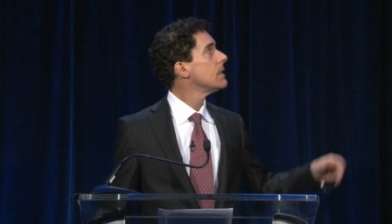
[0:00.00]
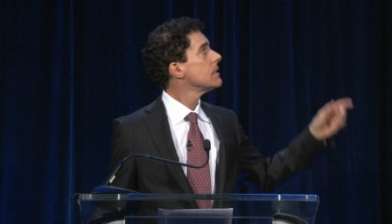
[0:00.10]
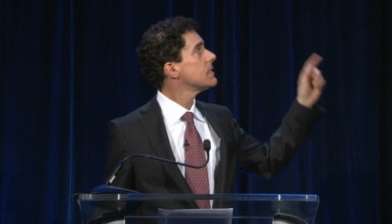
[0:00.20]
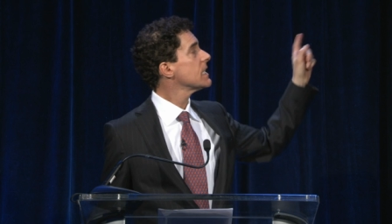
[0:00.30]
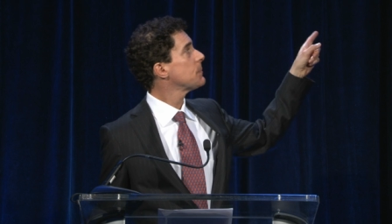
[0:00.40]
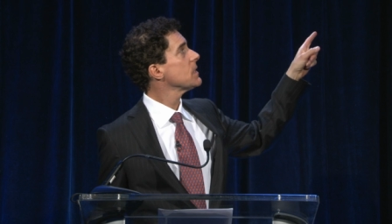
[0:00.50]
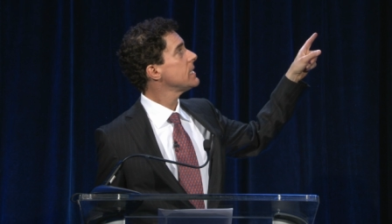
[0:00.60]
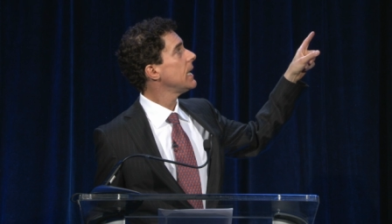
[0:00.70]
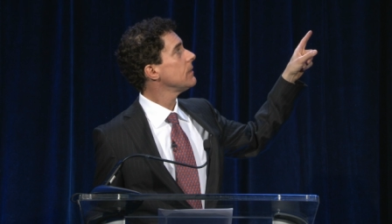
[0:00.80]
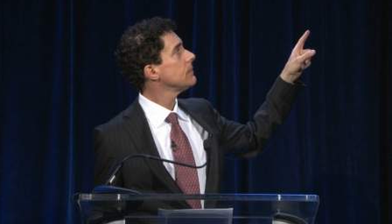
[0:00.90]

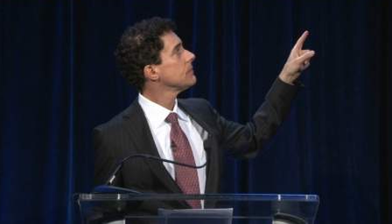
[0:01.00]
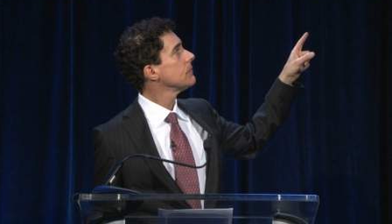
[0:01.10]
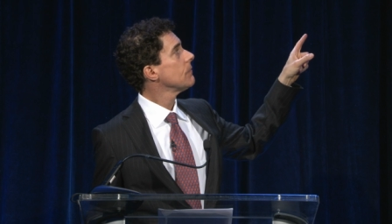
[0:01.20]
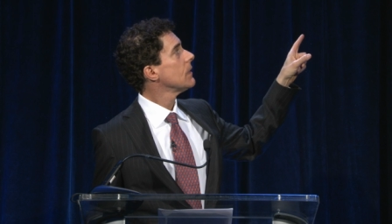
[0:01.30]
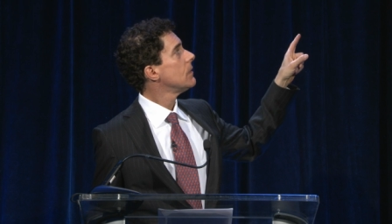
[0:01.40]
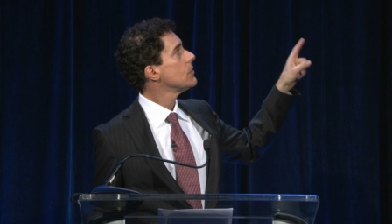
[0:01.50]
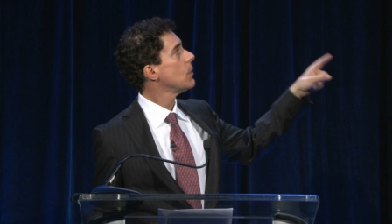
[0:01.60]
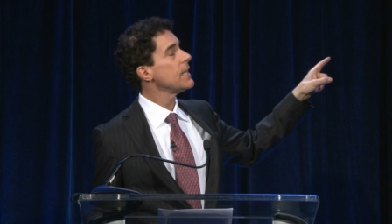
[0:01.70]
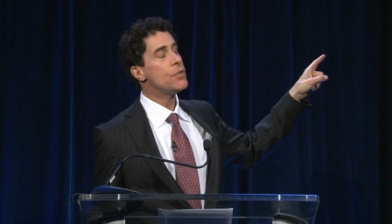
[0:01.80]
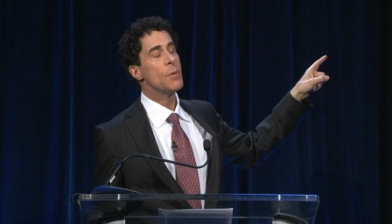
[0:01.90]
6%,
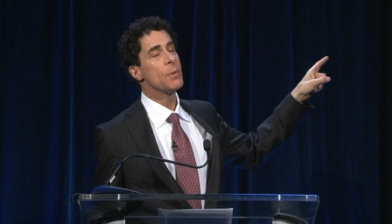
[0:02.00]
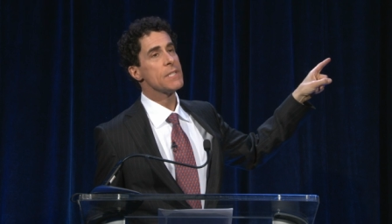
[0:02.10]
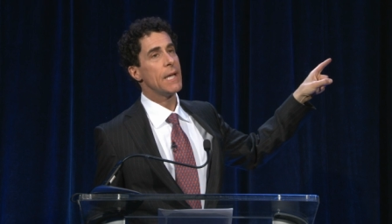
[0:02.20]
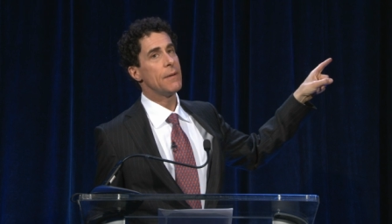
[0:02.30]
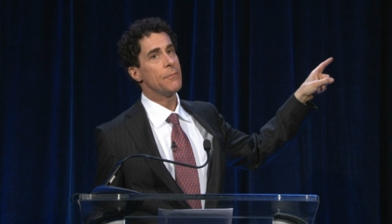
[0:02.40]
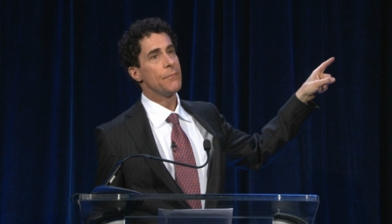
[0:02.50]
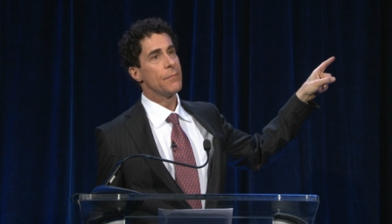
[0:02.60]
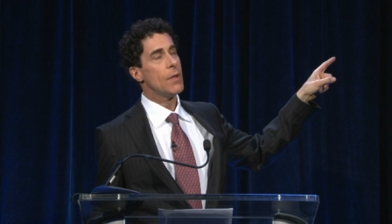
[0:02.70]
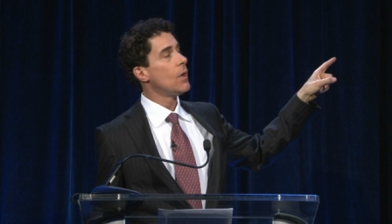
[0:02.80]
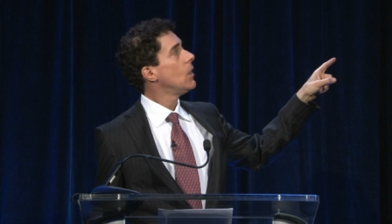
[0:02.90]
22%,
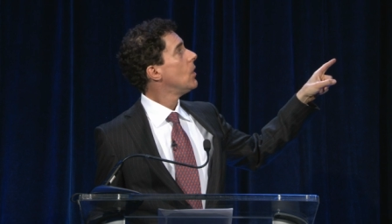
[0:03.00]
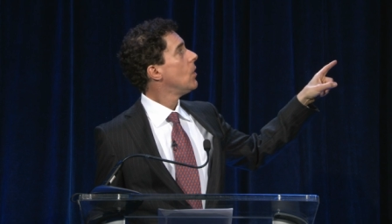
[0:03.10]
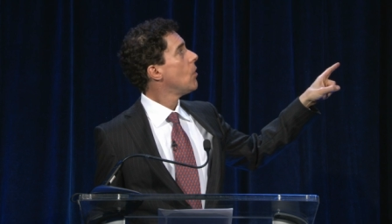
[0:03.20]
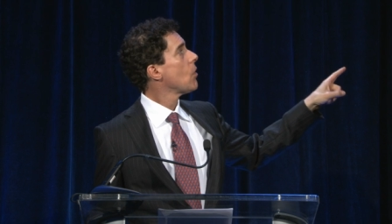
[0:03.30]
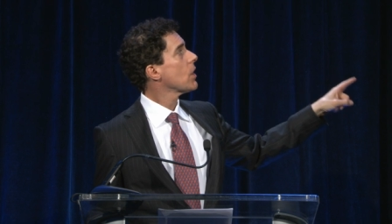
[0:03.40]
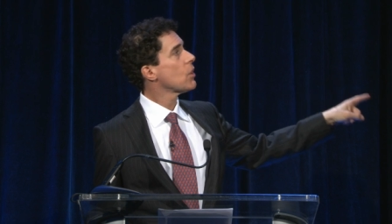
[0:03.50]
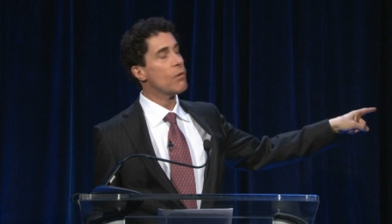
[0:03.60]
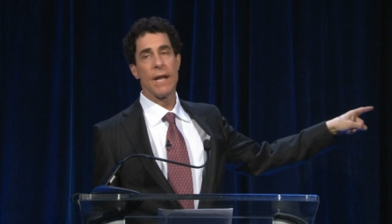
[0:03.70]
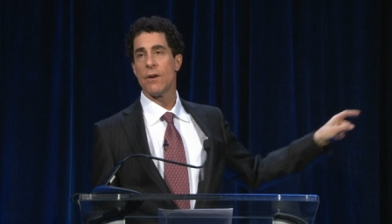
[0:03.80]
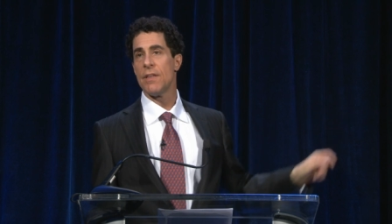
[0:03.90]
or
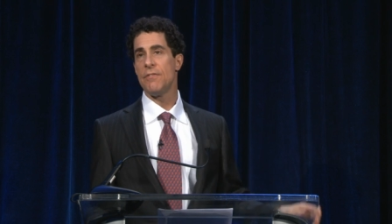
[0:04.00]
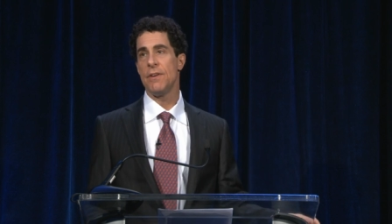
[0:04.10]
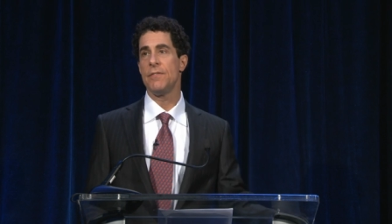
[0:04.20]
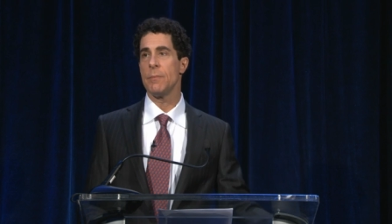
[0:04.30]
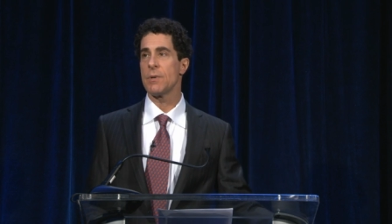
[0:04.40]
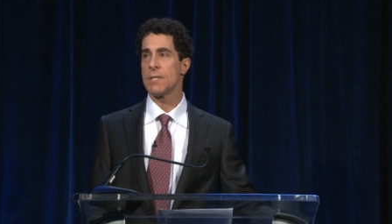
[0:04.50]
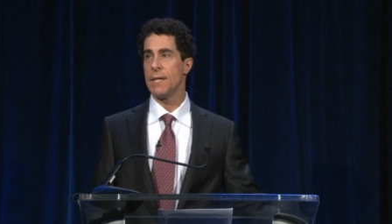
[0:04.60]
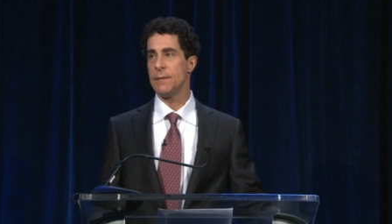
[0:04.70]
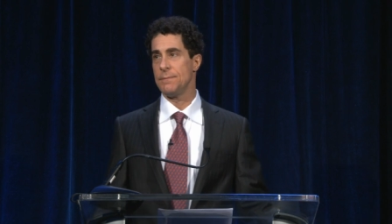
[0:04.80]
greater than 50%?